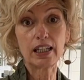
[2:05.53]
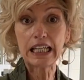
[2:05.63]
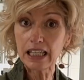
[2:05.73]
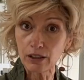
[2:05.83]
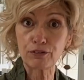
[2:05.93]

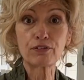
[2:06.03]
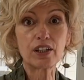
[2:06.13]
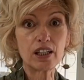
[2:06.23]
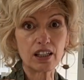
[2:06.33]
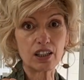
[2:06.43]
If
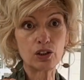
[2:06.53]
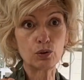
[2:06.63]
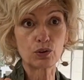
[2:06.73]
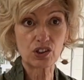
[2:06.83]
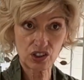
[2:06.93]
you're
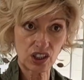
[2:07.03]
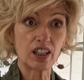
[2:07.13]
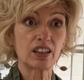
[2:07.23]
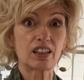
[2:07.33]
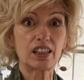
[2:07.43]

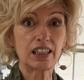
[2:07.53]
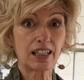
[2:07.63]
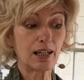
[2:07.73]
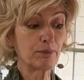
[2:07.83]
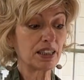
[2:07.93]
stuck, it
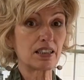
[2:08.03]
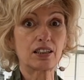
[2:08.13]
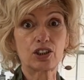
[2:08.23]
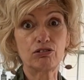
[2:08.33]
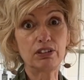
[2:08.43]
can be
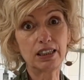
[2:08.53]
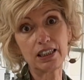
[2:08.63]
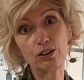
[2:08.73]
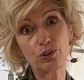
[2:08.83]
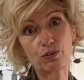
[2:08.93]
such a really
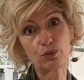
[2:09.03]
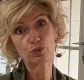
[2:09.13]
useful